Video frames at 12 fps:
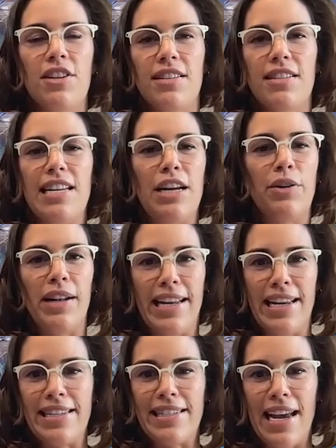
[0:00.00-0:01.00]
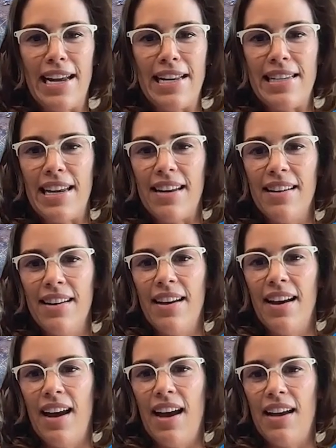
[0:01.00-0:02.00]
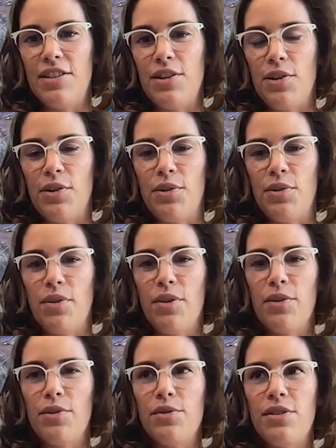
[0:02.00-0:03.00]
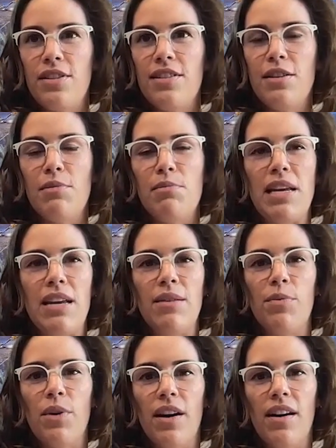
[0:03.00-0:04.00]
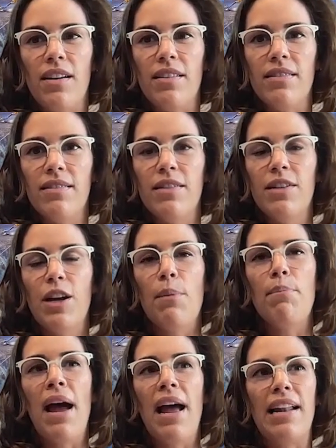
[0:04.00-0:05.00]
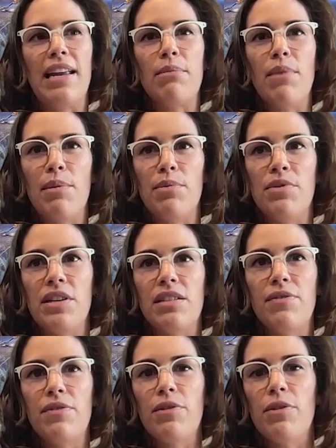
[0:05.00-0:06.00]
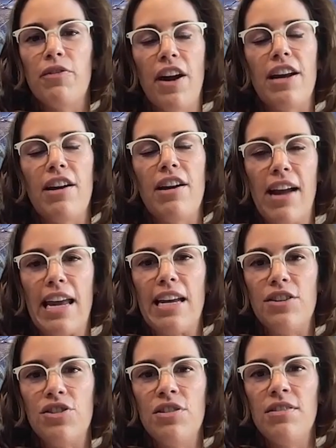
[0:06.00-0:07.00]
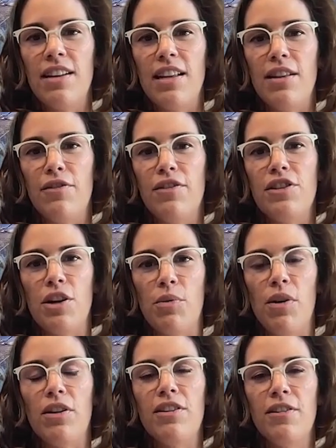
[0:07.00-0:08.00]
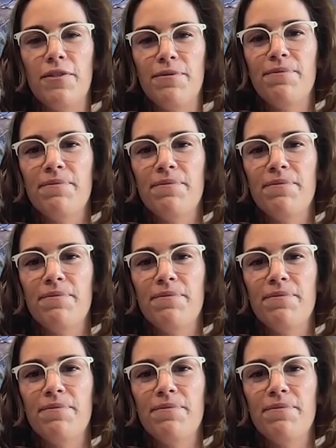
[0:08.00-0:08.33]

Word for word: just equally exciting. So those to me were compelling memories from a very young age in the fishing world.